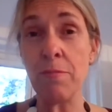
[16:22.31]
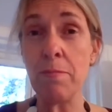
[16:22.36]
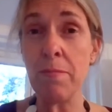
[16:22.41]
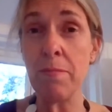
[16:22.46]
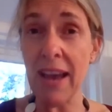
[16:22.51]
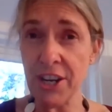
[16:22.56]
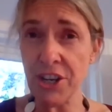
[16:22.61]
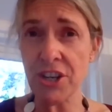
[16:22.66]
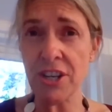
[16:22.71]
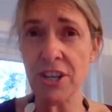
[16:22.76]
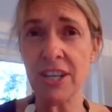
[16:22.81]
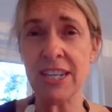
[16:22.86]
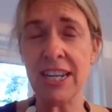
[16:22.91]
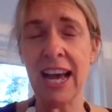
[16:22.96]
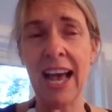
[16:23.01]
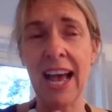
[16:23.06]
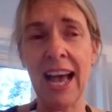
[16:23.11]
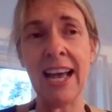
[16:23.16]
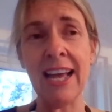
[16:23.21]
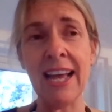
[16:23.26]
have
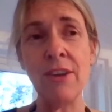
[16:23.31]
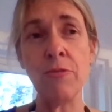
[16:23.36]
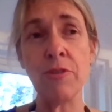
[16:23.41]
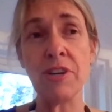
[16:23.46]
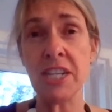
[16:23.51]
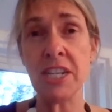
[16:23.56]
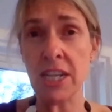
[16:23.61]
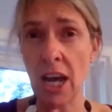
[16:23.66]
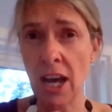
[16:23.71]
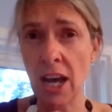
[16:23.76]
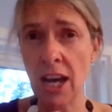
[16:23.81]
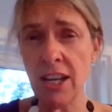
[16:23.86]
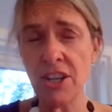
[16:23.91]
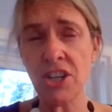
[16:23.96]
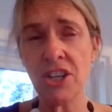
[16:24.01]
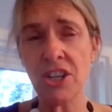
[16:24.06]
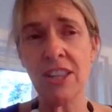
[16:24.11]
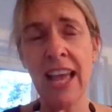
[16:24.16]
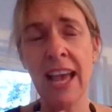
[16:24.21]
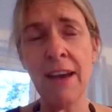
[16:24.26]
measured and
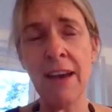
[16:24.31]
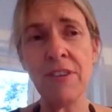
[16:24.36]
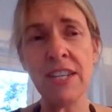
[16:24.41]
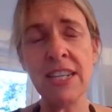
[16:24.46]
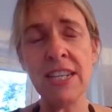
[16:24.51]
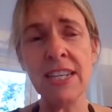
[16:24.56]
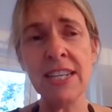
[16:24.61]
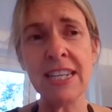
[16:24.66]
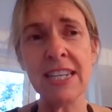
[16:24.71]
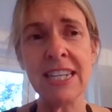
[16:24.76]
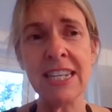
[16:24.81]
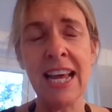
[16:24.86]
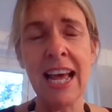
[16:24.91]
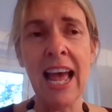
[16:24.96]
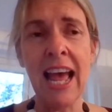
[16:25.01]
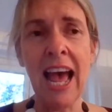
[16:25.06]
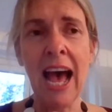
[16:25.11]
researched the evidence.